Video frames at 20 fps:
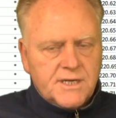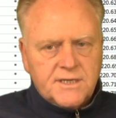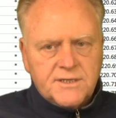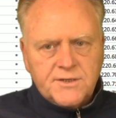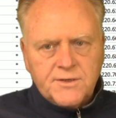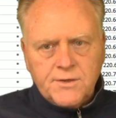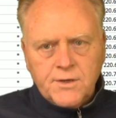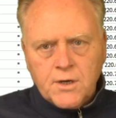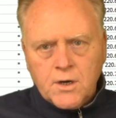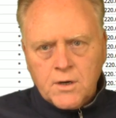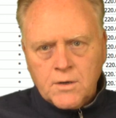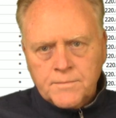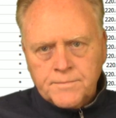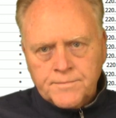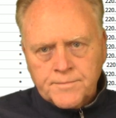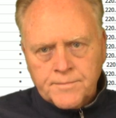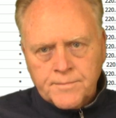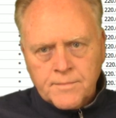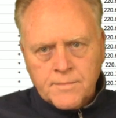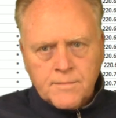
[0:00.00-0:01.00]
As you know,
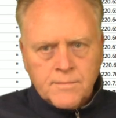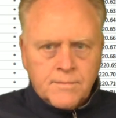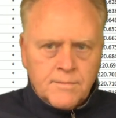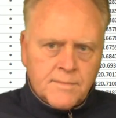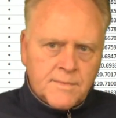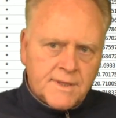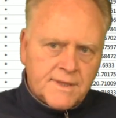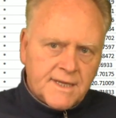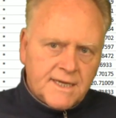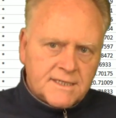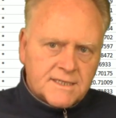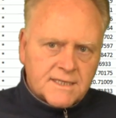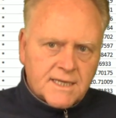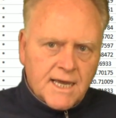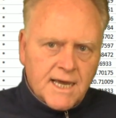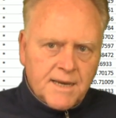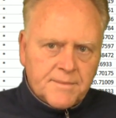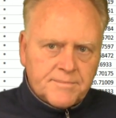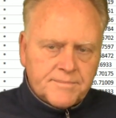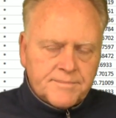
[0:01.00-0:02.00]
they
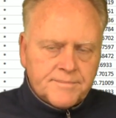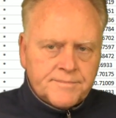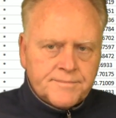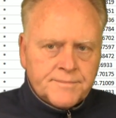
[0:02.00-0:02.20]
stopped